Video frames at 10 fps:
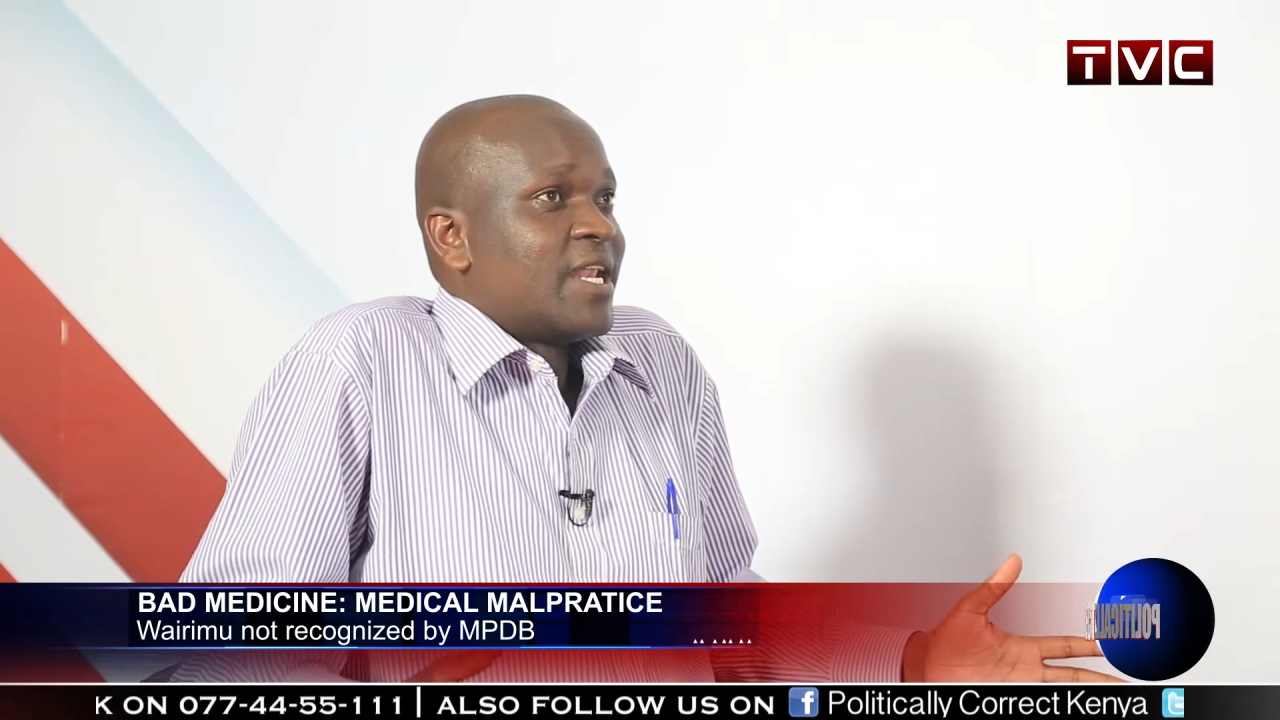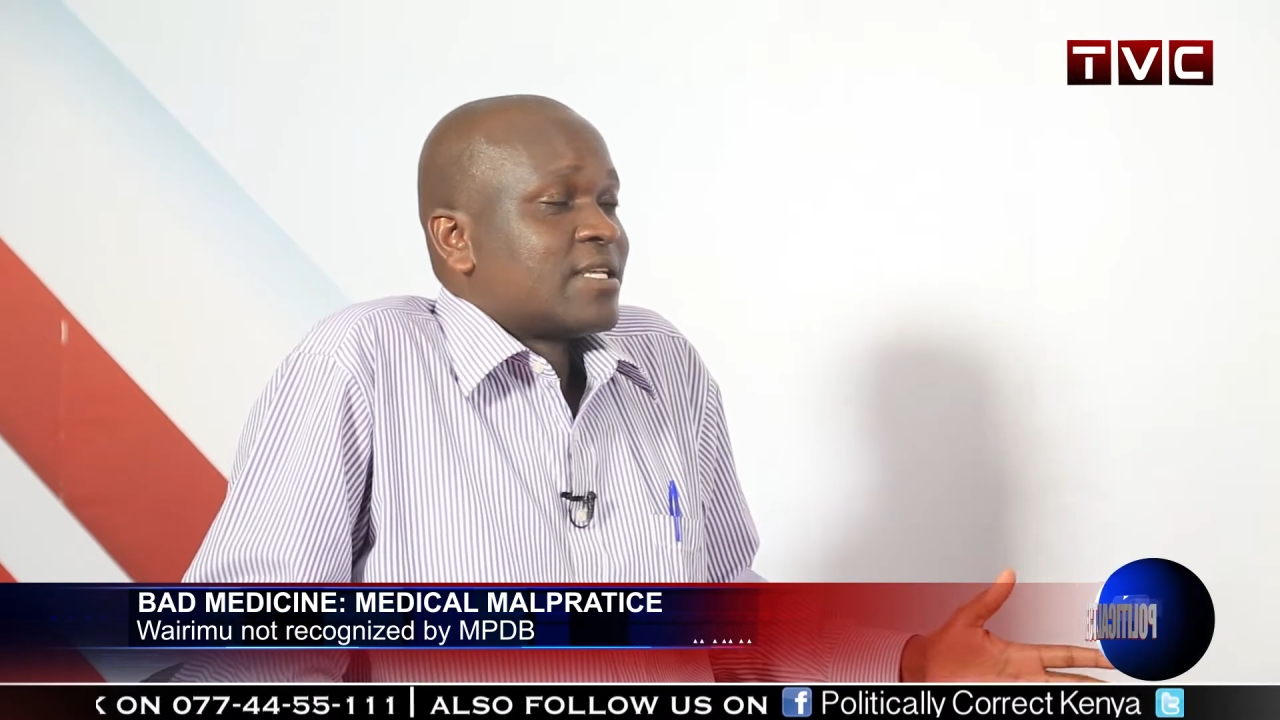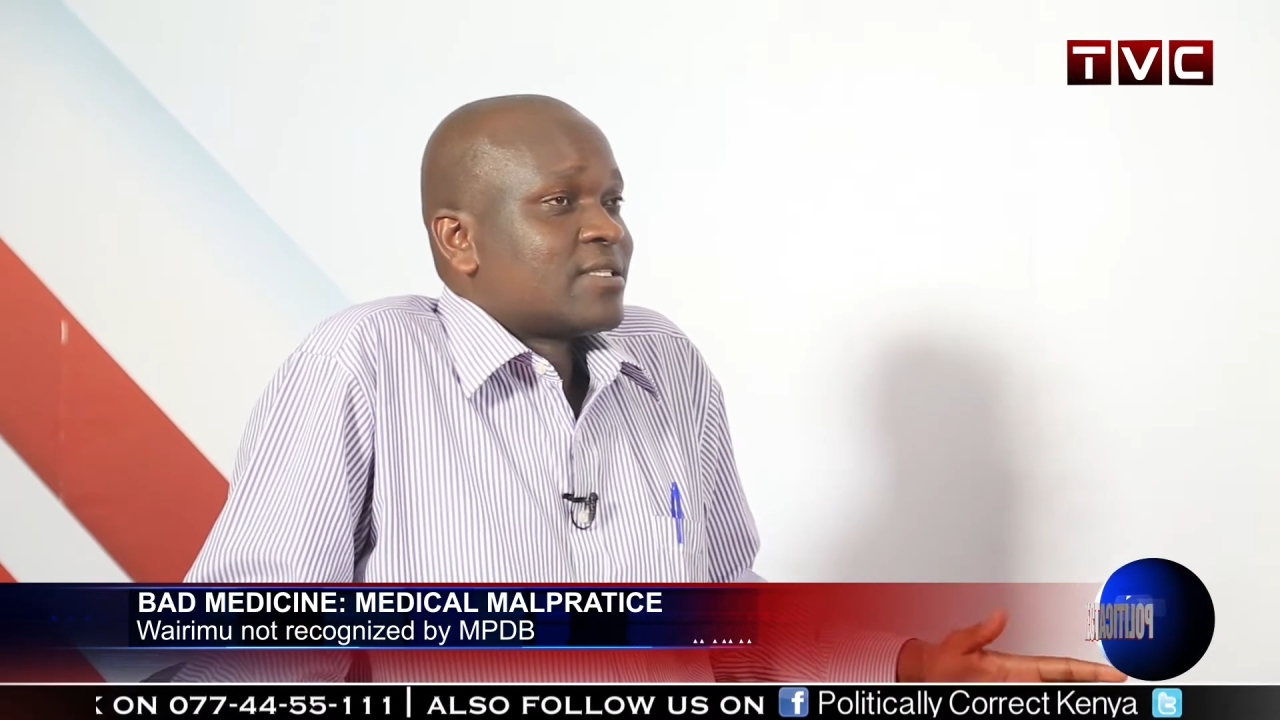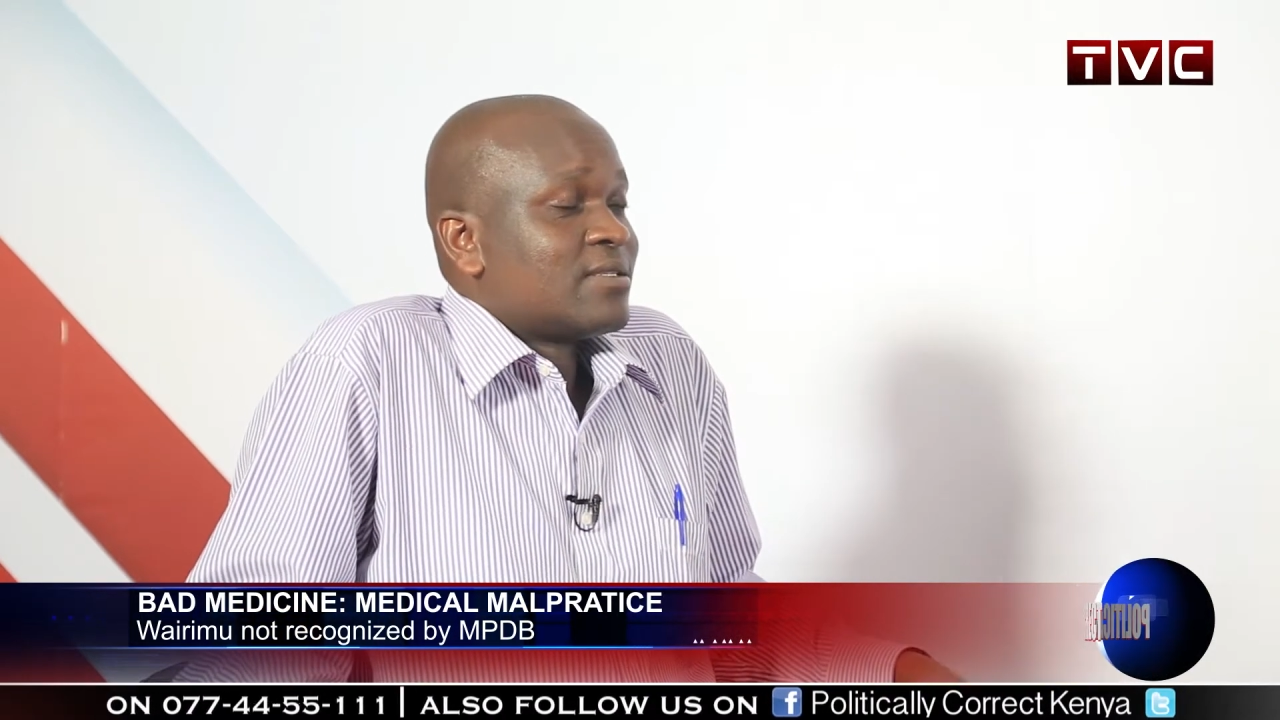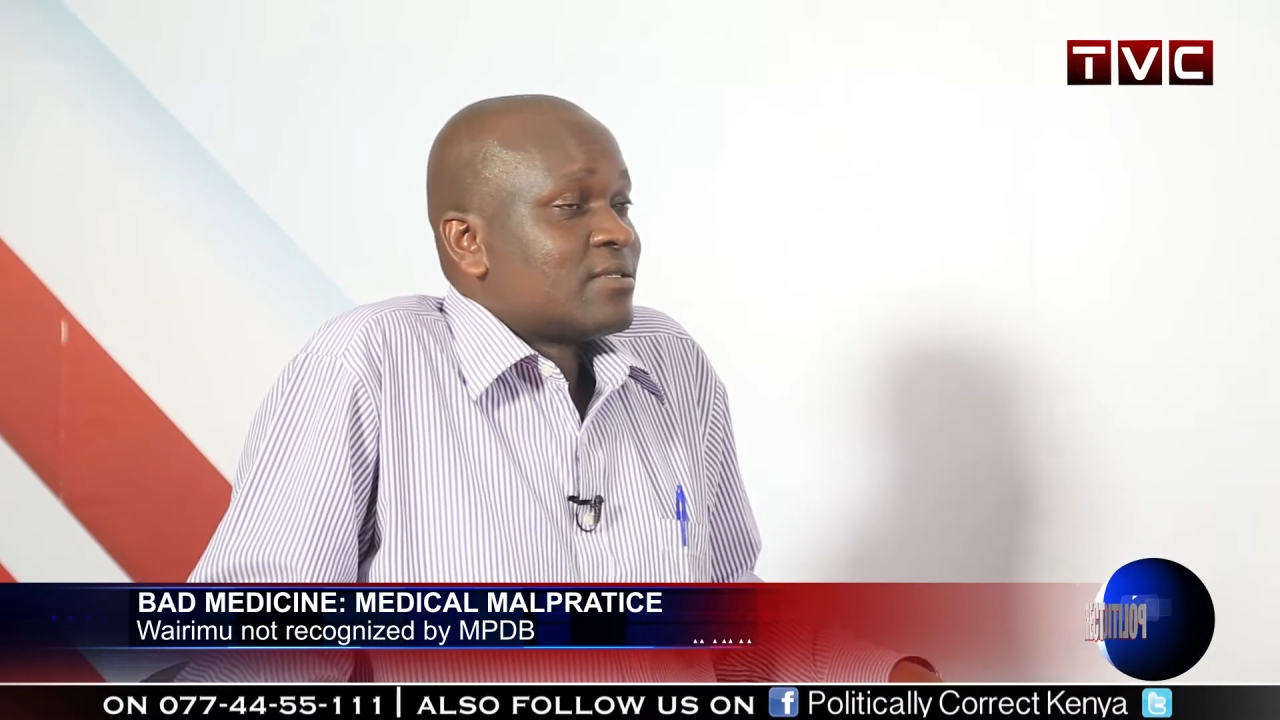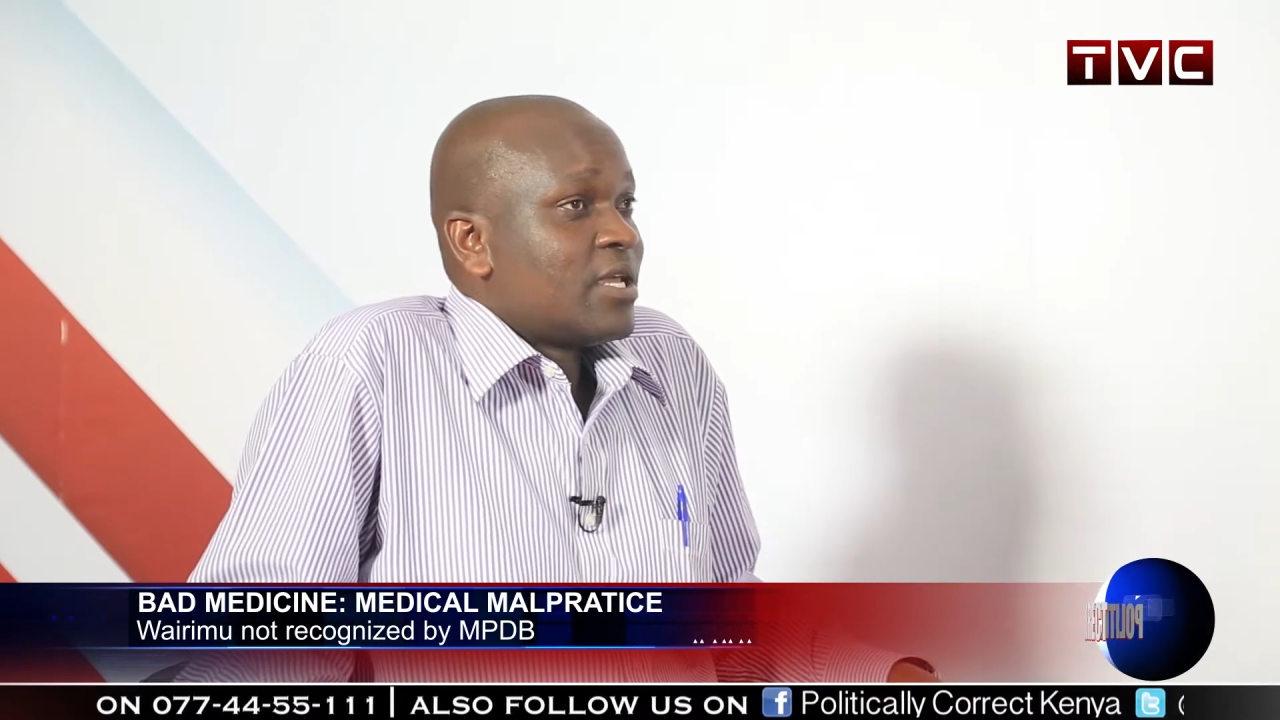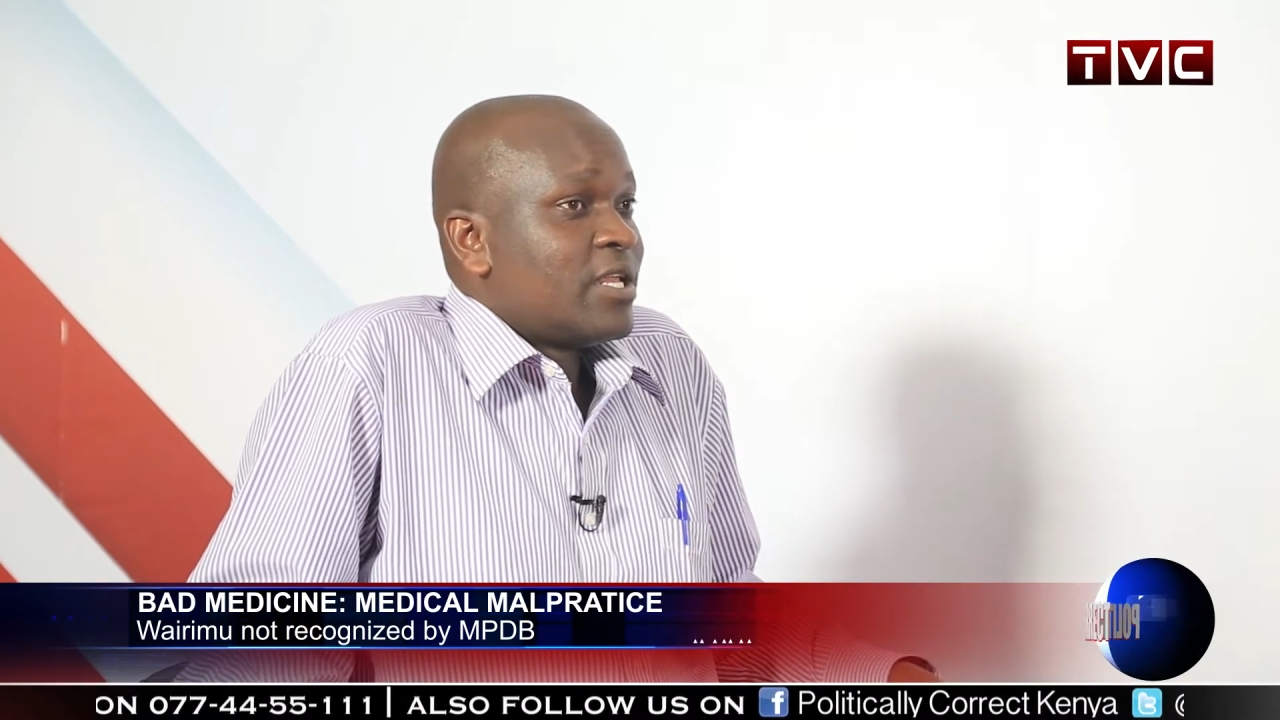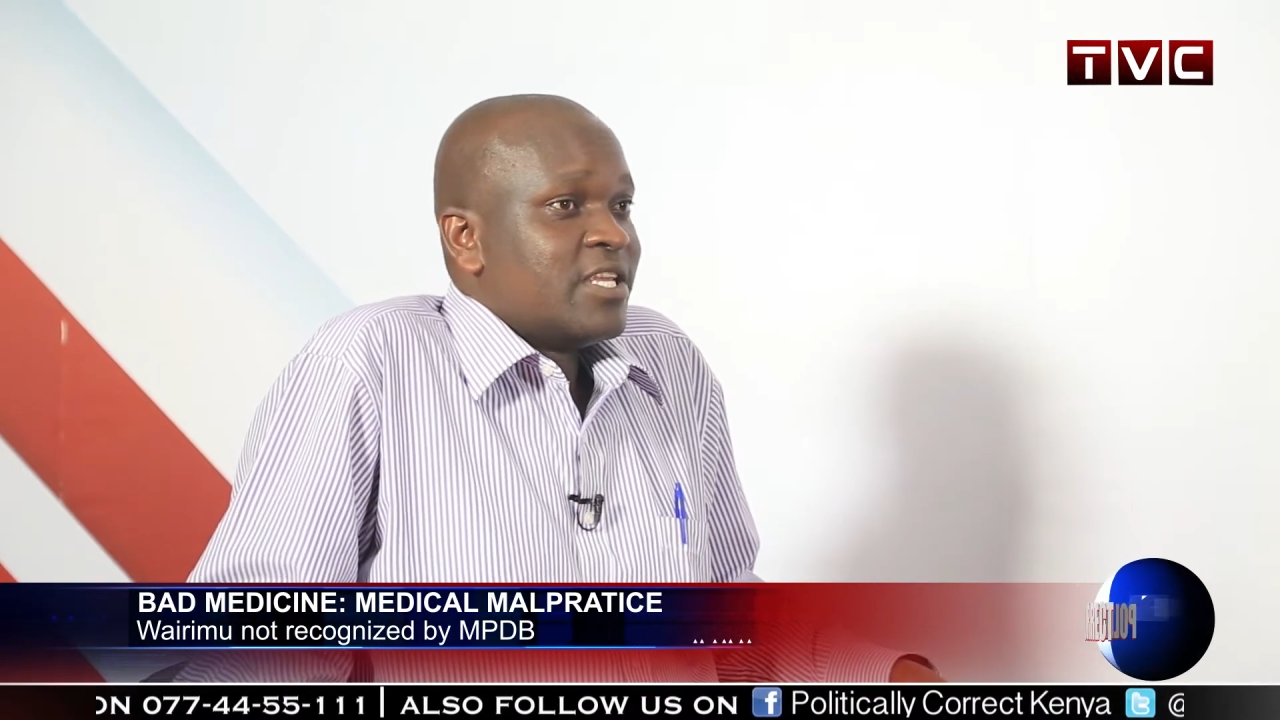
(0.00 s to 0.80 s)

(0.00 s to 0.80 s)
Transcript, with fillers: nurses said